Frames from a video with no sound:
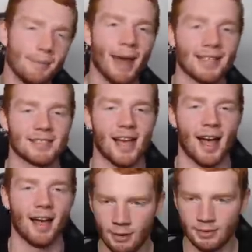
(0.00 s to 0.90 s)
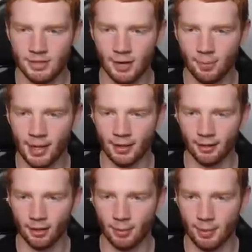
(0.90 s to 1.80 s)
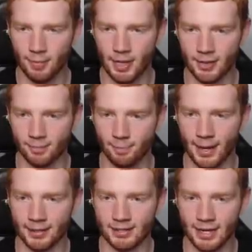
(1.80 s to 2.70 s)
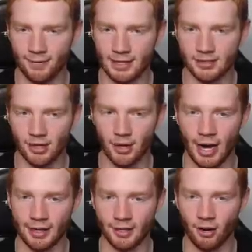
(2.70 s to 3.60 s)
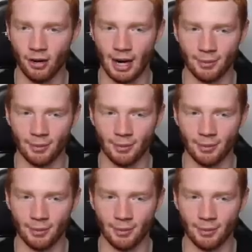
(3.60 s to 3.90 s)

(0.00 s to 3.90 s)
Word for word: he makes that. We started playing a little bit better defense too, and you know what?